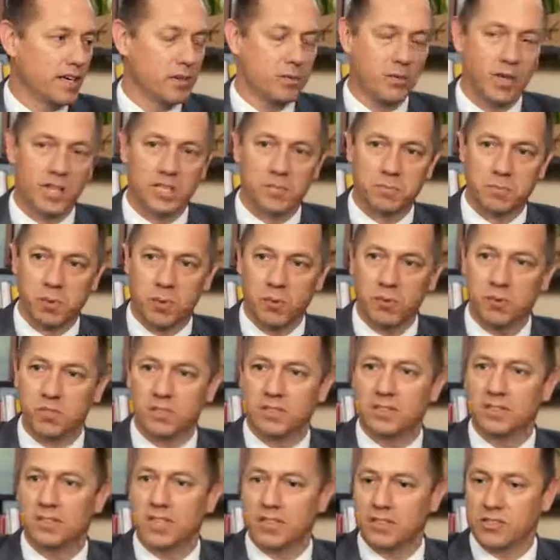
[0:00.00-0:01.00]
and to
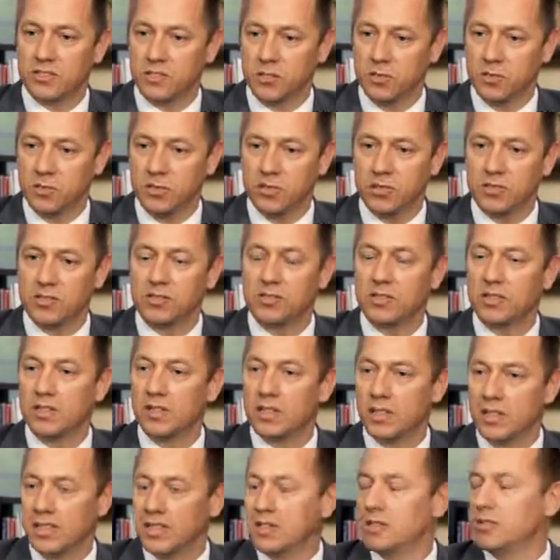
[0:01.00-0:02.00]
expose their students
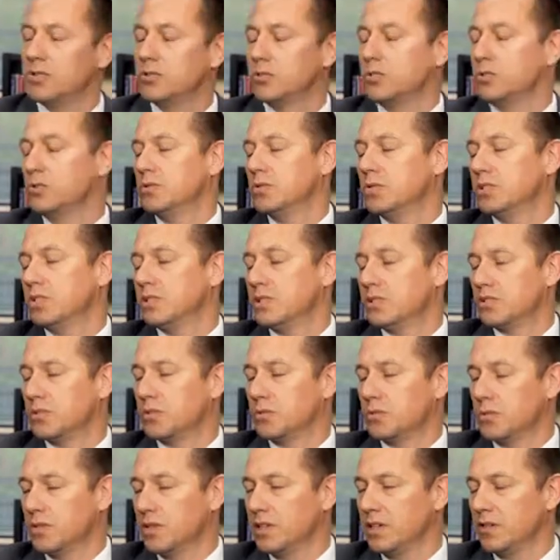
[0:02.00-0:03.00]
into
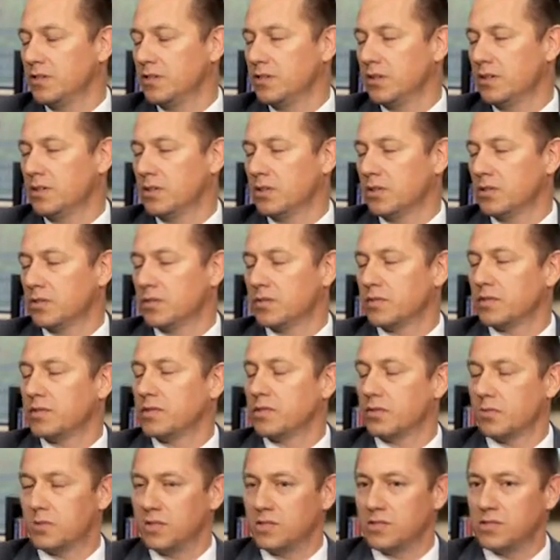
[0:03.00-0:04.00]
the real field of
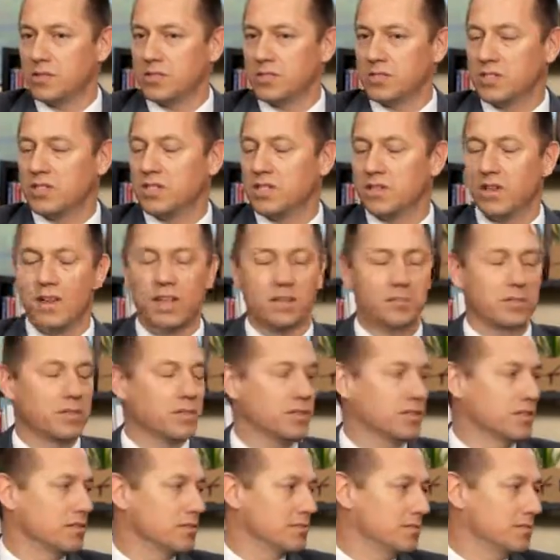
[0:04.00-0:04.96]
research and development.